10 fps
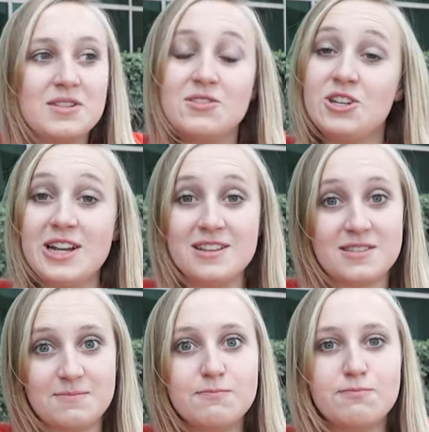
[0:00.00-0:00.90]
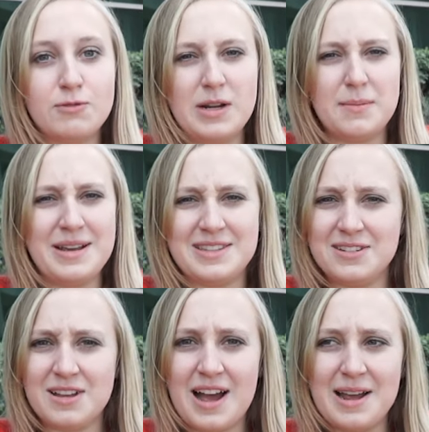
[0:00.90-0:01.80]
She is pretty
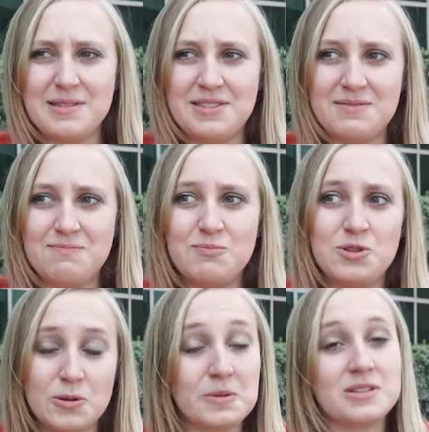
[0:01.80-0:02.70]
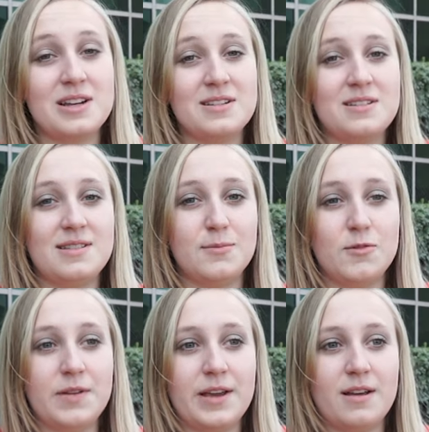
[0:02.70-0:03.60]
amazing. I'm super excited to see the
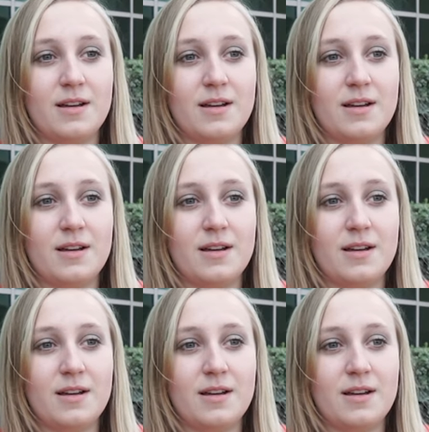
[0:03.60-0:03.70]
movie.